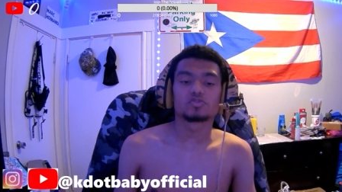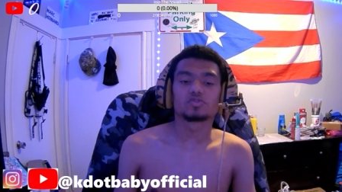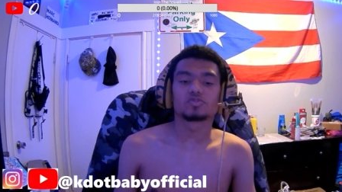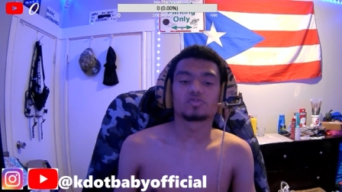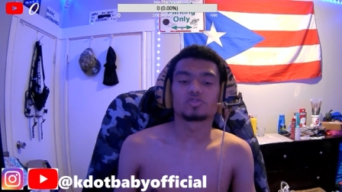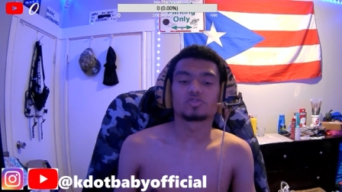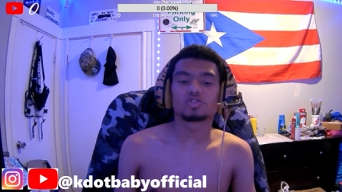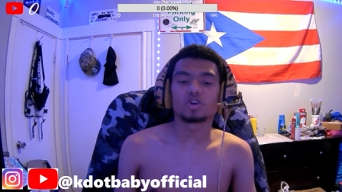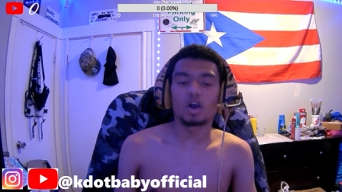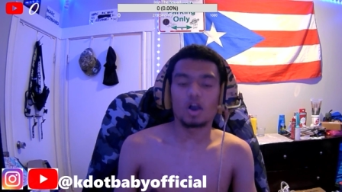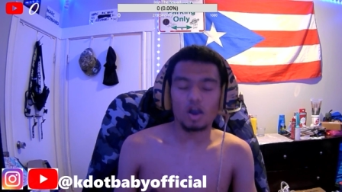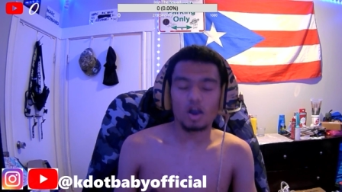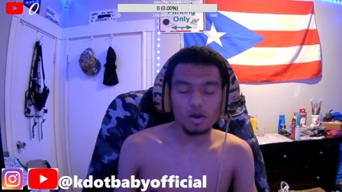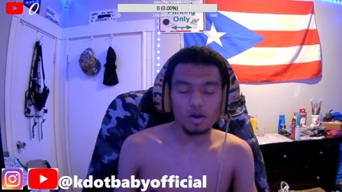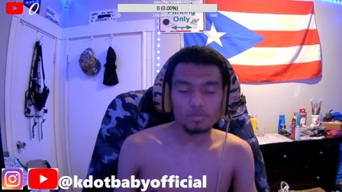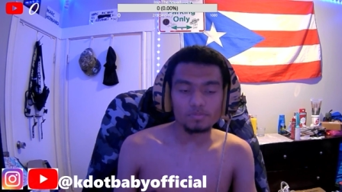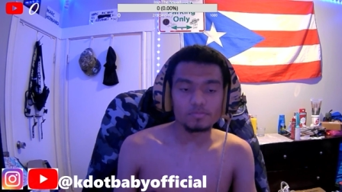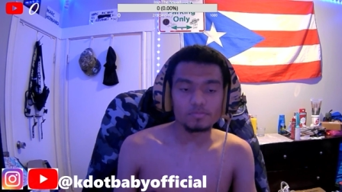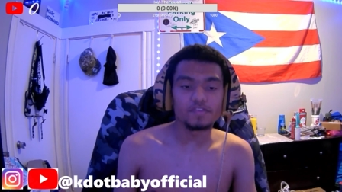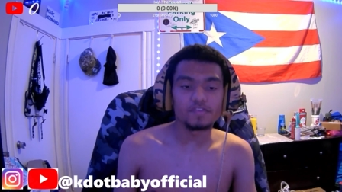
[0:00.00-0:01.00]

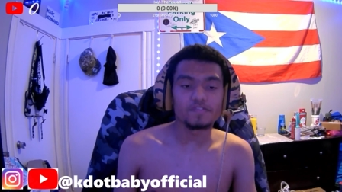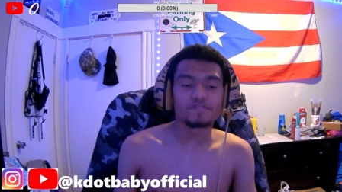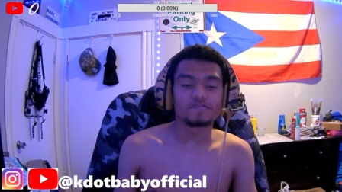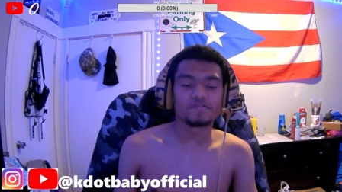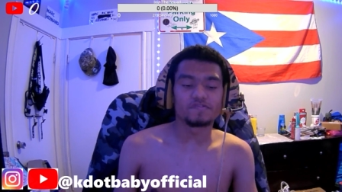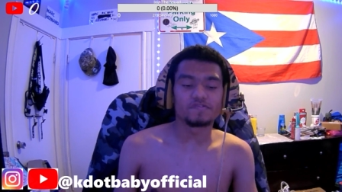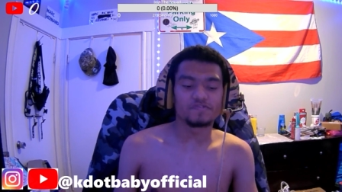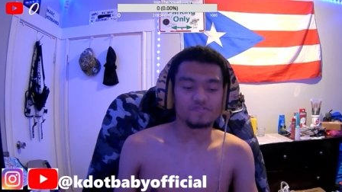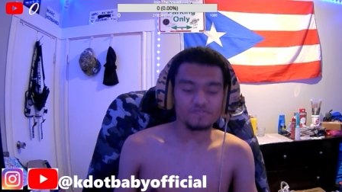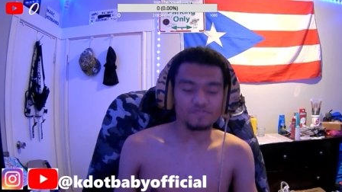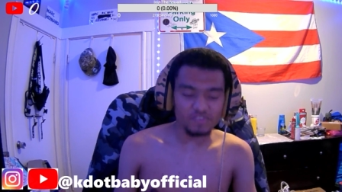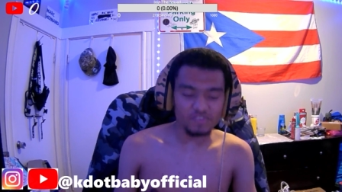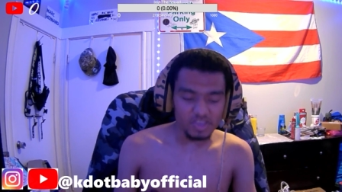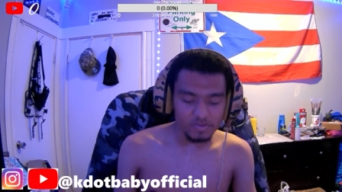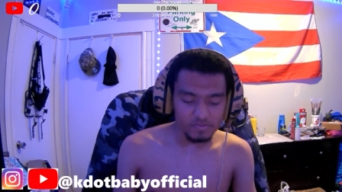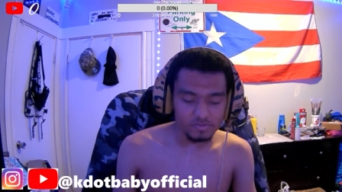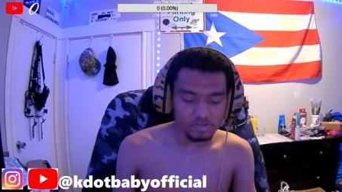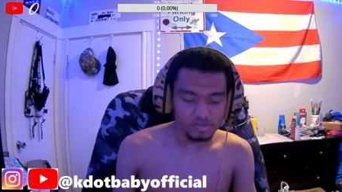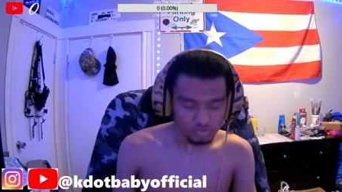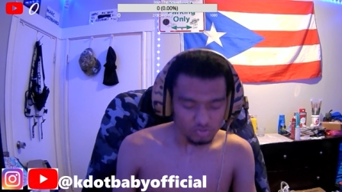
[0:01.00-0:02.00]
top
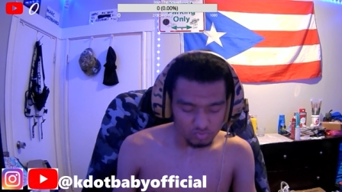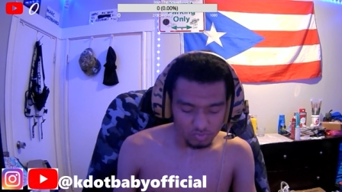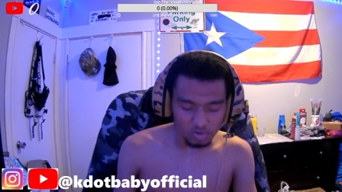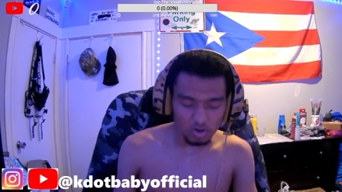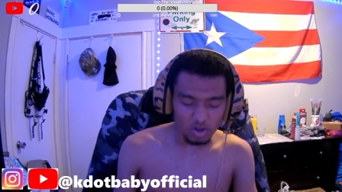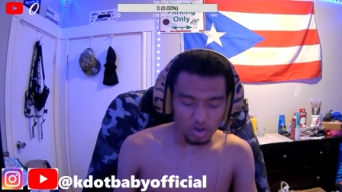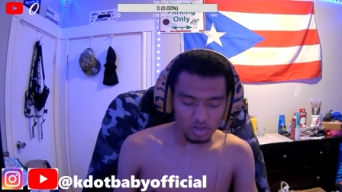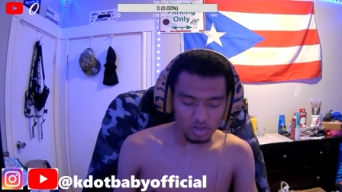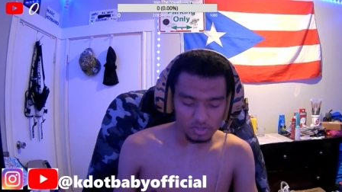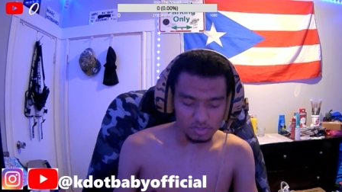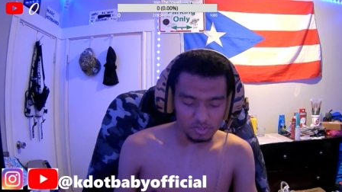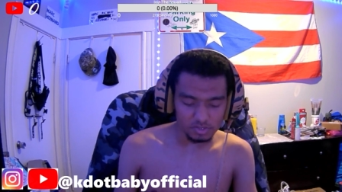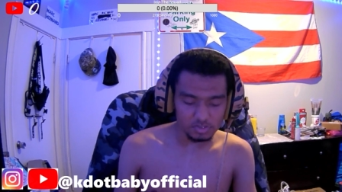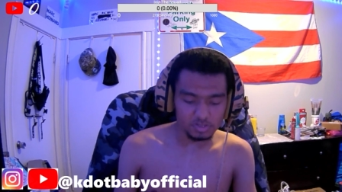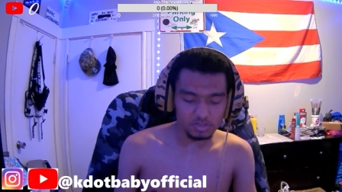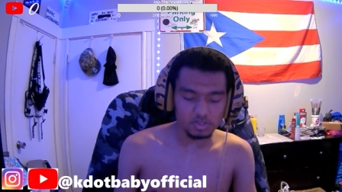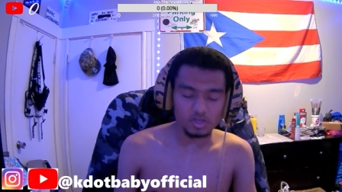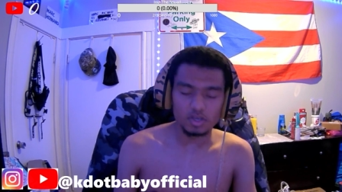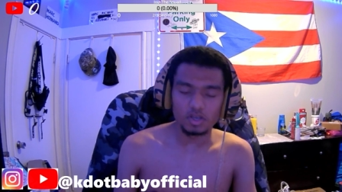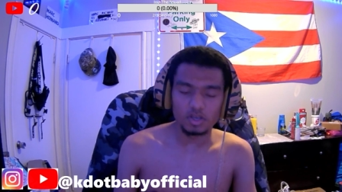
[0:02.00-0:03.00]
favorite drill
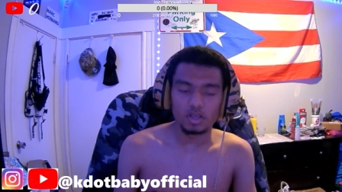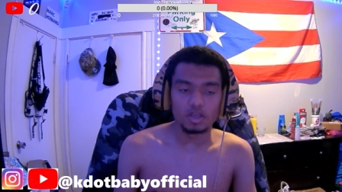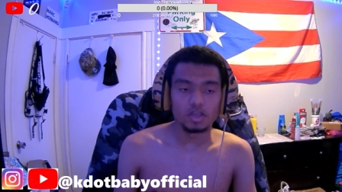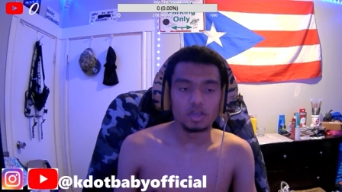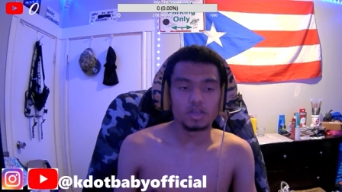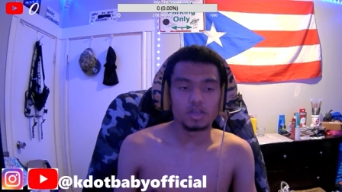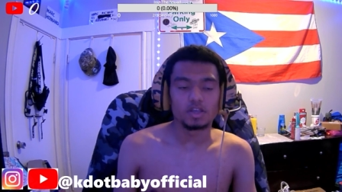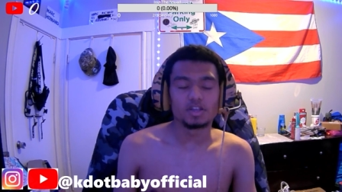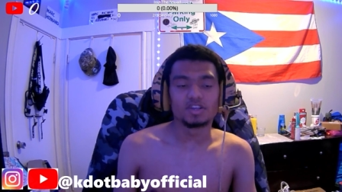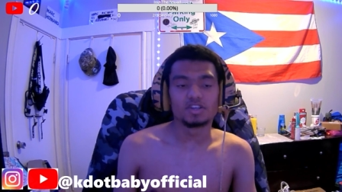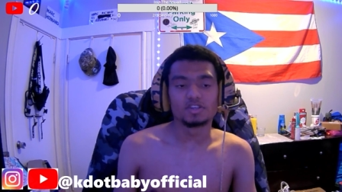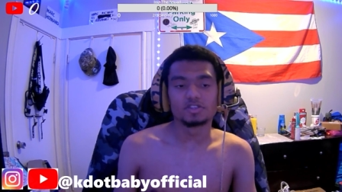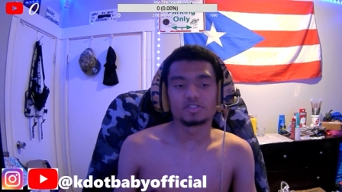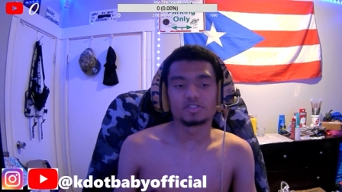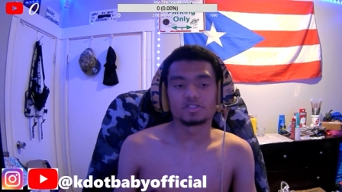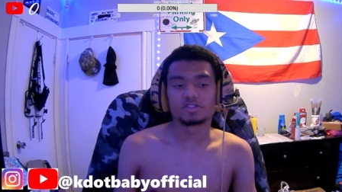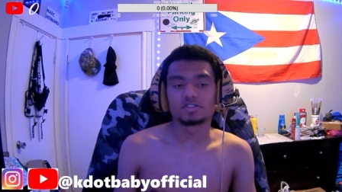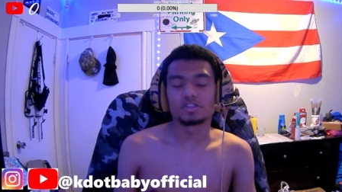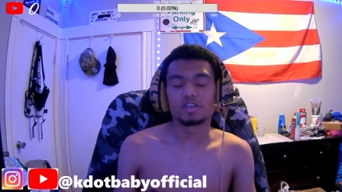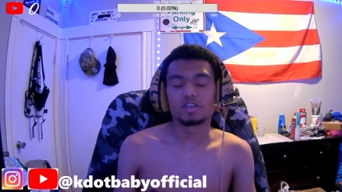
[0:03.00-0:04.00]
artist
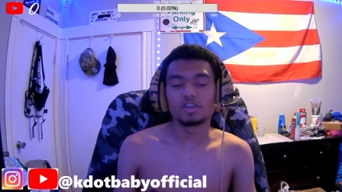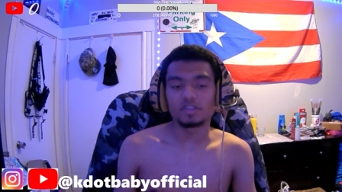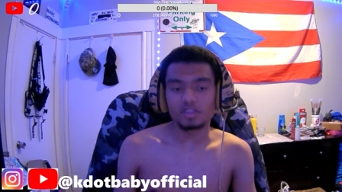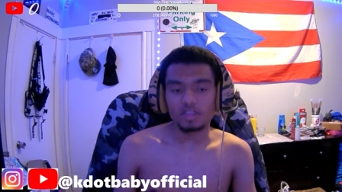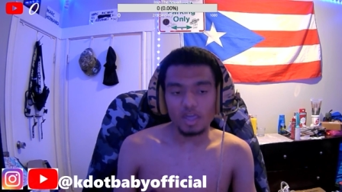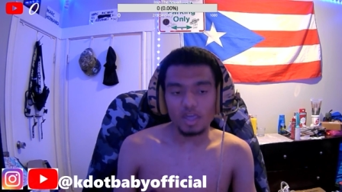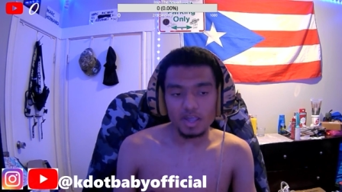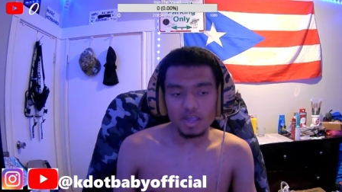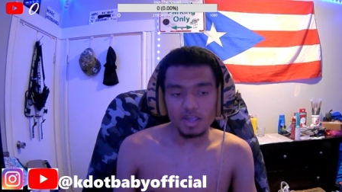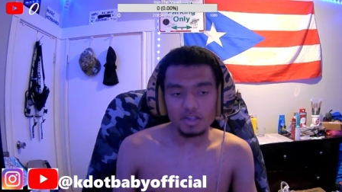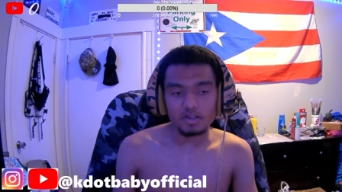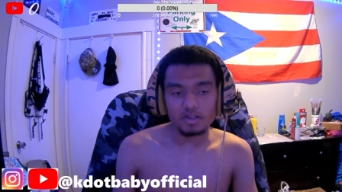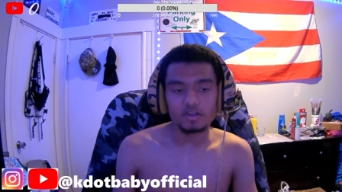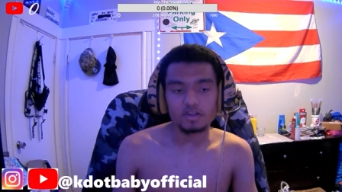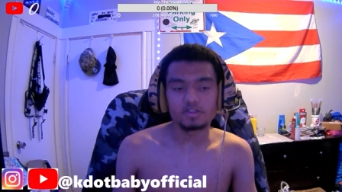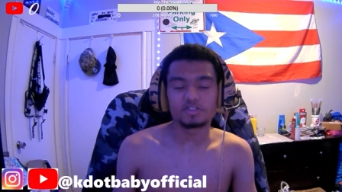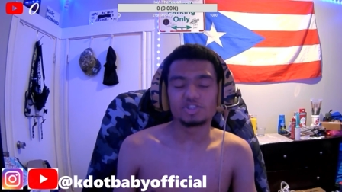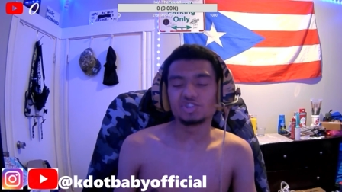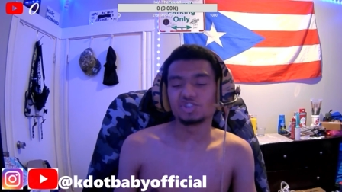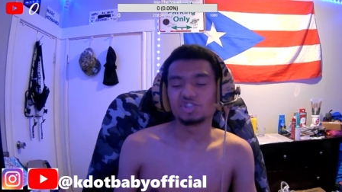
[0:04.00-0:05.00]
is D Thang
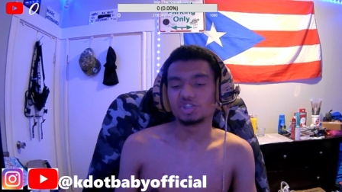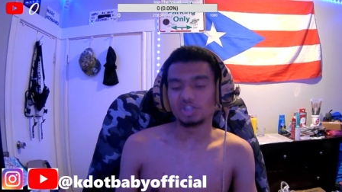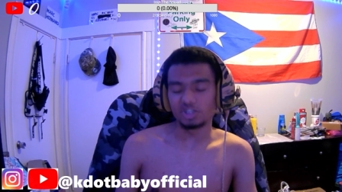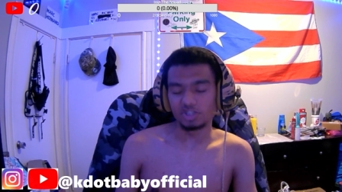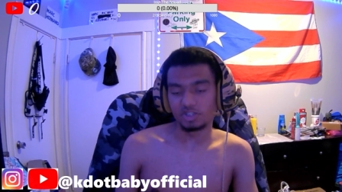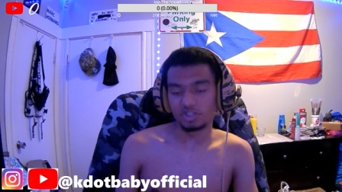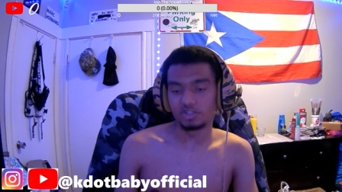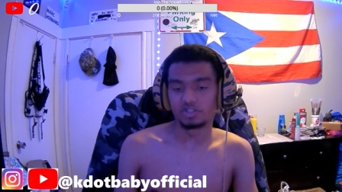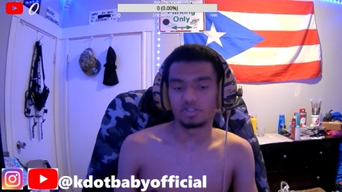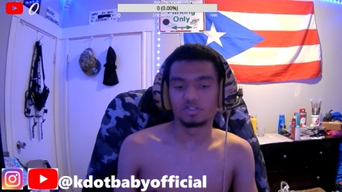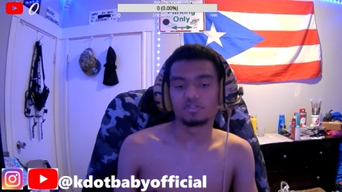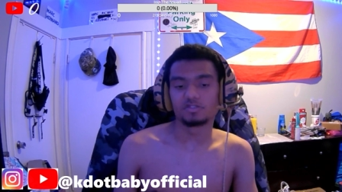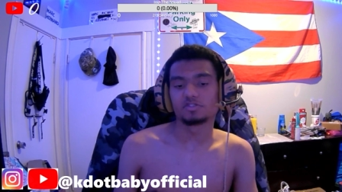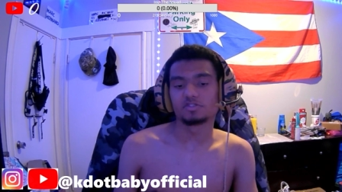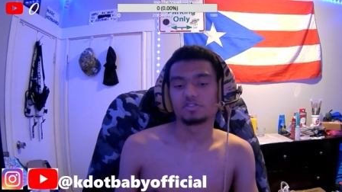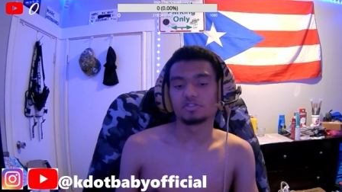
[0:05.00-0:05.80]
G's.